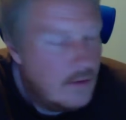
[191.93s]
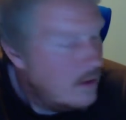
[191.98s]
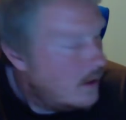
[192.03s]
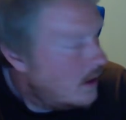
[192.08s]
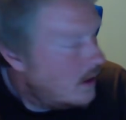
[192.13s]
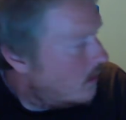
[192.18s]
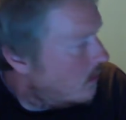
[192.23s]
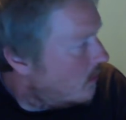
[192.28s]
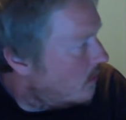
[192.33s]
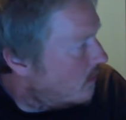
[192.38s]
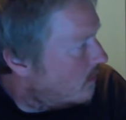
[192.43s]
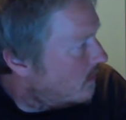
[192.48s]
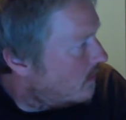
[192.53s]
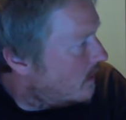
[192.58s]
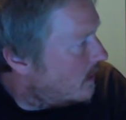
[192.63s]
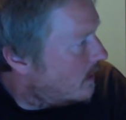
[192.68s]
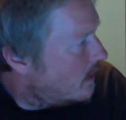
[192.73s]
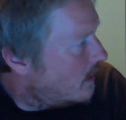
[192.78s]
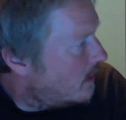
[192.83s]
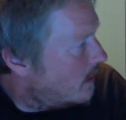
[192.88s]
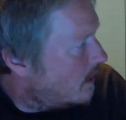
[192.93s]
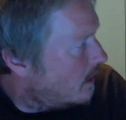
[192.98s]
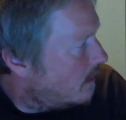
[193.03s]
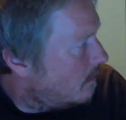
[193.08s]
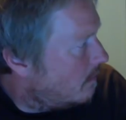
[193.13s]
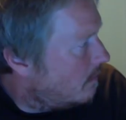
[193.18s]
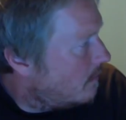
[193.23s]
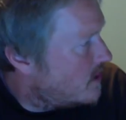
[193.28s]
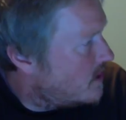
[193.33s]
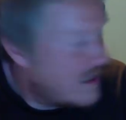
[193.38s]
how do you say,
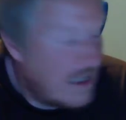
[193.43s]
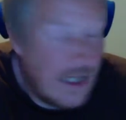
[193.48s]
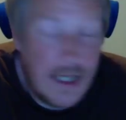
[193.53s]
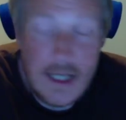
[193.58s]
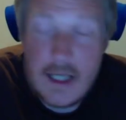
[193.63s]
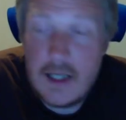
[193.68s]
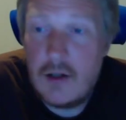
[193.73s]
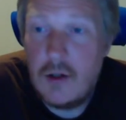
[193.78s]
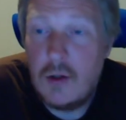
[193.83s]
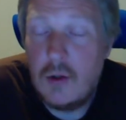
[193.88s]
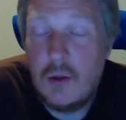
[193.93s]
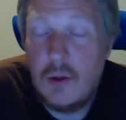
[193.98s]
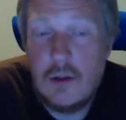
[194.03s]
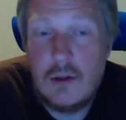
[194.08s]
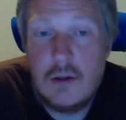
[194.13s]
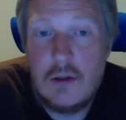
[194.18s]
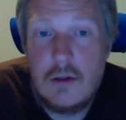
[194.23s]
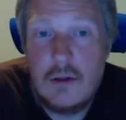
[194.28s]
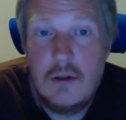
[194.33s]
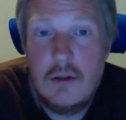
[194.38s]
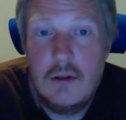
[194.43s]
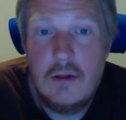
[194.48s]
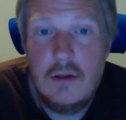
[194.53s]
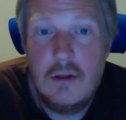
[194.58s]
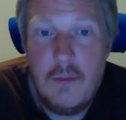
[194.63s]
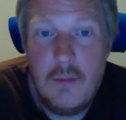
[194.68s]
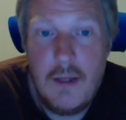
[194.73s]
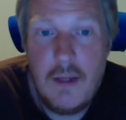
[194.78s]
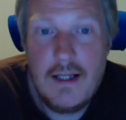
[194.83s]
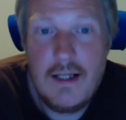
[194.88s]
stakeholder.
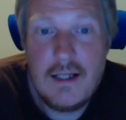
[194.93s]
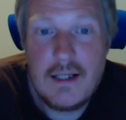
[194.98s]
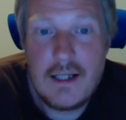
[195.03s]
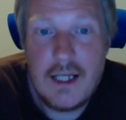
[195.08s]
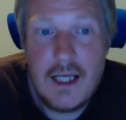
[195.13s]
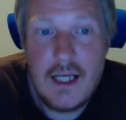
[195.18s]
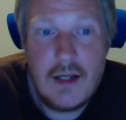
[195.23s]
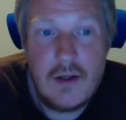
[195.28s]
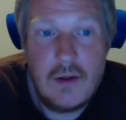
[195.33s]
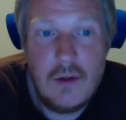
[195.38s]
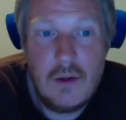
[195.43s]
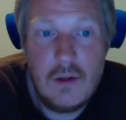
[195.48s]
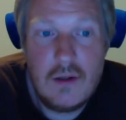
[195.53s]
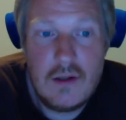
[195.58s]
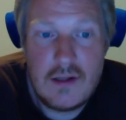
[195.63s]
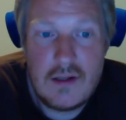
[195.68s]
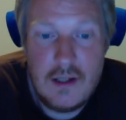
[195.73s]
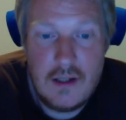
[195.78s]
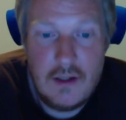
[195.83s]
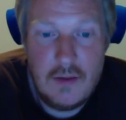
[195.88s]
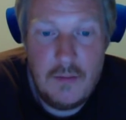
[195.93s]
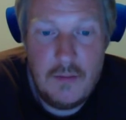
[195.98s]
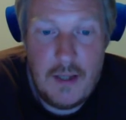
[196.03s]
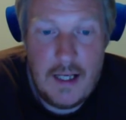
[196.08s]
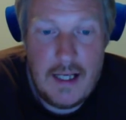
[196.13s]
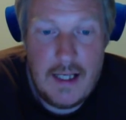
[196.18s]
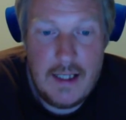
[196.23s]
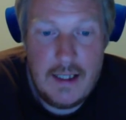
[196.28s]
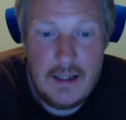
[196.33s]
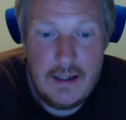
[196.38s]
The main stakeholders are
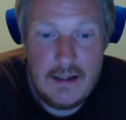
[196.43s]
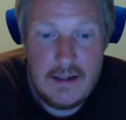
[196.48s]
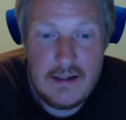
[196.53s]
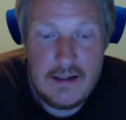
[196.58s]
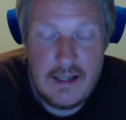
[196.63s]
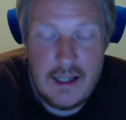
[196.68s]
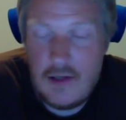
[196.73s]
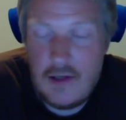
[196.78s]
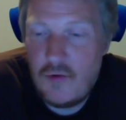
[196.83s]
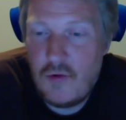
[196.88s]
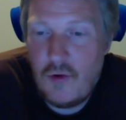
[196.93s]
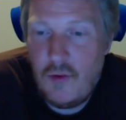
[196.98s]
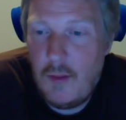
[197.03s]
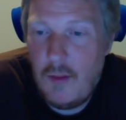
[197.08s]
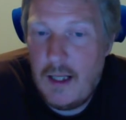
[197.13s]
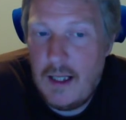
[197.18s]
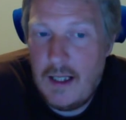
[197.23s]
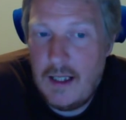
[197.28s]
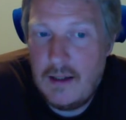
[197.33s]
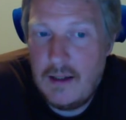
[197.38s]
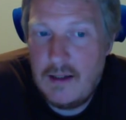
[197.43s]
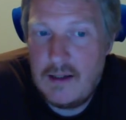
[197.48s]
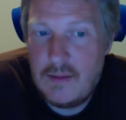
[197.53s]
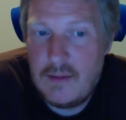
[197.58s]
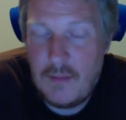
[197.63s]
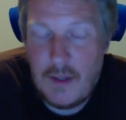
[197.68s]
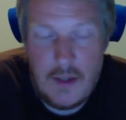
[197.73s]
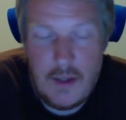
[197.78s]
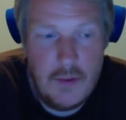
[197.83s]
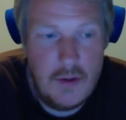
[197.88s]
banks, central banks,
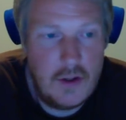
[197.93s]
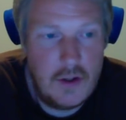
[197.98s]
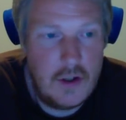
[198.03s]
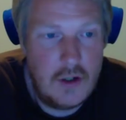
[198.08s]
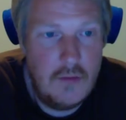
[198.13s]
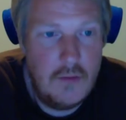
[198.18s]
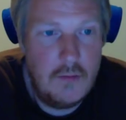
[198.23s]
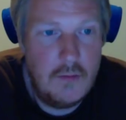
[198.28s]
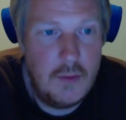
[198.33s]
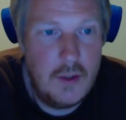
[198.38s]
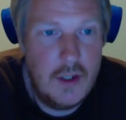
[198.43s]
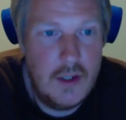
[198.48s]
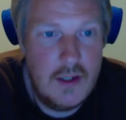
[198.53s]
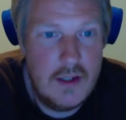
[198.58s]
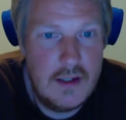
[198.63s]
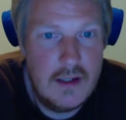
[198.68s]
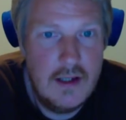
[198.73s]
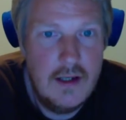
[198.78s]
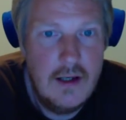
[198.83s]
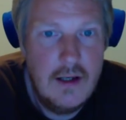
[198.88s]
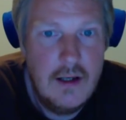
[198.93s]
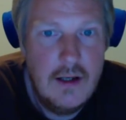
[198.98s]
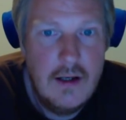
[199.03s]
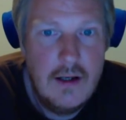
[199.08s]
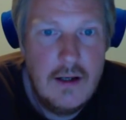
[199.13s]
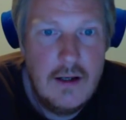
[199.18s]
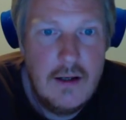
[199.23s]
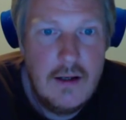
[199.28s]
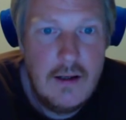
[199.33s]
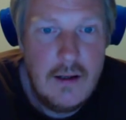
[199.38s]
payment companies.
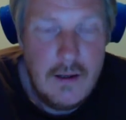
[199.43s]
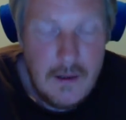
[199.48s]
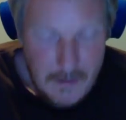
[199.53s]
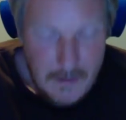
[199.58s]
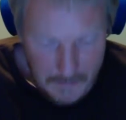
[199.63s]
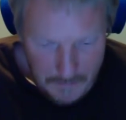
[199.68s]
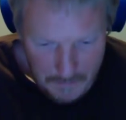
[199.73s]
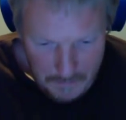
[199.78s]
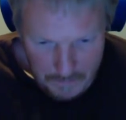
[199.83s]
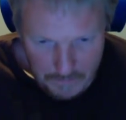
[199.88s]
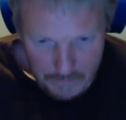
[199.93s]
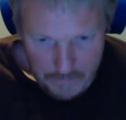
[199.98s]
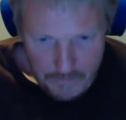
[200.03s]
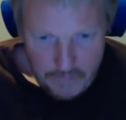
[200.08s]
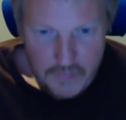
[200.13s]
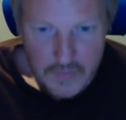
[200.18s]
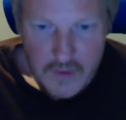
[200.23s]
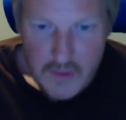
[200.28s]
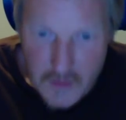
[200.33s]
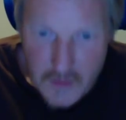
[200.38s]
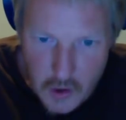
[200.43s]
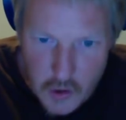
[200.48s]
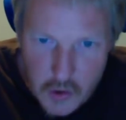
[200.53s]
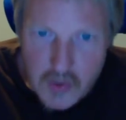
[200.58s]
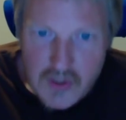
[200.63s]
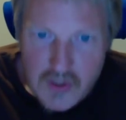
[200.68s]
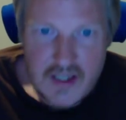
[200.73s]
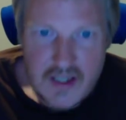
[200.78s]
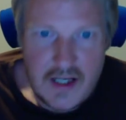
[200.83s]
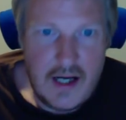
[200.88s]

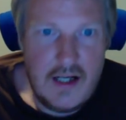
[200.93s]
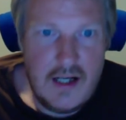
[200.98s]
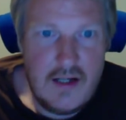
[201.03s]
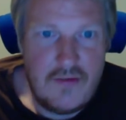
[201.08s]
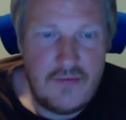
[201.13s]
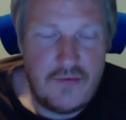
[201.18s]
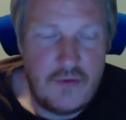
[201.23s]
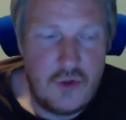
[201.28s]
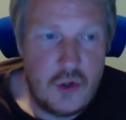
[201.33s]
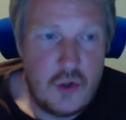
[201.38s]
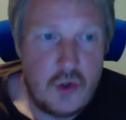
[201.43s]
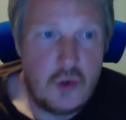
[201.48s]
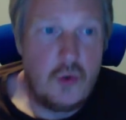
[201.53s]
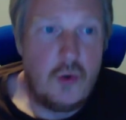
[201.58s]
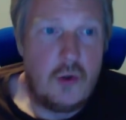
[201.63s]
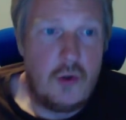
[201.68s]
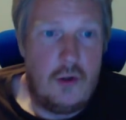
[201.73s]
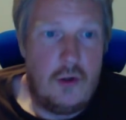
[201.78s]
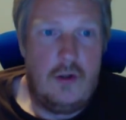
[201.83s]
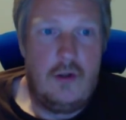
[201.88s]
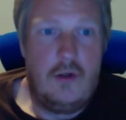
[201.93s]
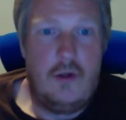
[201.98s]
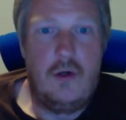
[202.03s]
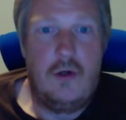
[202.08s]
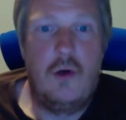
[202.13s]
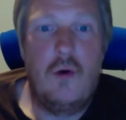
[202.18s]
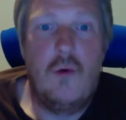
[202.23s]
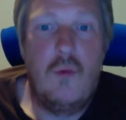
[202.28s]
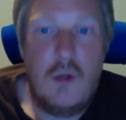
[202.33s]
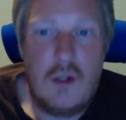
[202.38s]
Those guys for sure
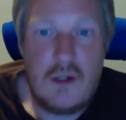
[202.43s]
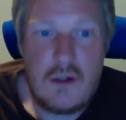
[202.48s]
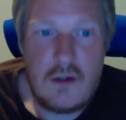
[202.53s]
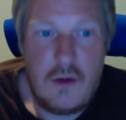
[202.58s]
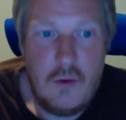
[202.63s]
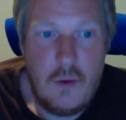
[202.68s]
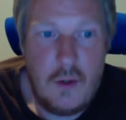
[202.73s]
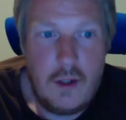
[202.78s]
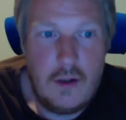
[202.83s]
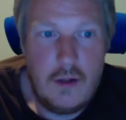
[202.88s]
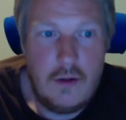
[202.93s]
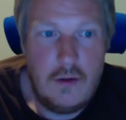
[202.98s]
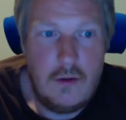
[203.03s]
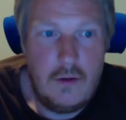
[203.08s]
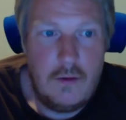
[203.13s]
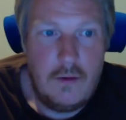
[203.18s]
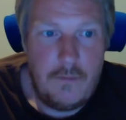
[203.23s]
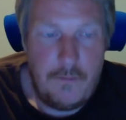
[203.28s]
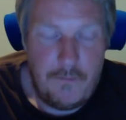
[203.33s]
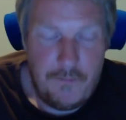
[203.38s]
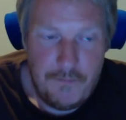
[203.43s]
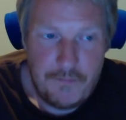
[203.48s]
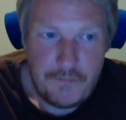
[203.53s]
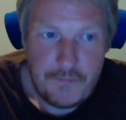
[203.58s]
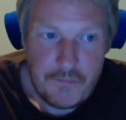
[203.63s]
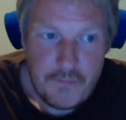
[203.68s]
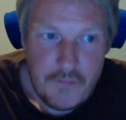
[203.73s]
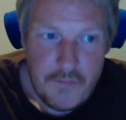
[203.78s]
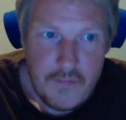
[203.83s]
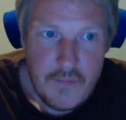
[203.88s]
know what's going on.
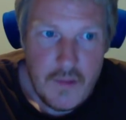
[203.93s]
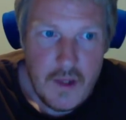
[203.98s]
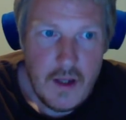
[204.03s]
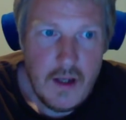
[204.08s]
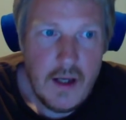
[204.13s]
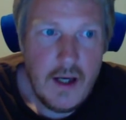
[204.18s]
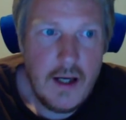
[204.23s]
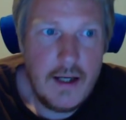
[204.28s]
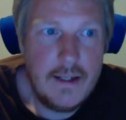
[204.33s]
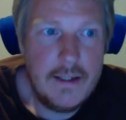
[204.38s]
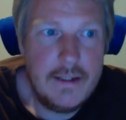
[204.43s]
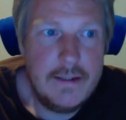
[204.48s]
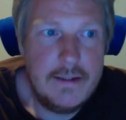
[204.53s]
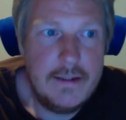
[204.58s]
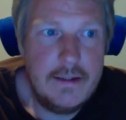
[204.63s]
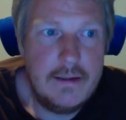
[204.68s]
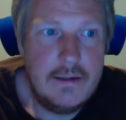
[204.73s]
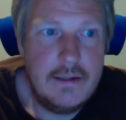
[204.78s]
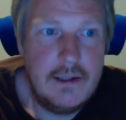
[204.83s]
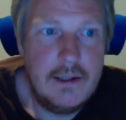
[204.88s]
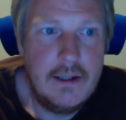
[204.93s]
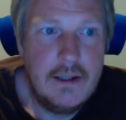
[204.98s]
And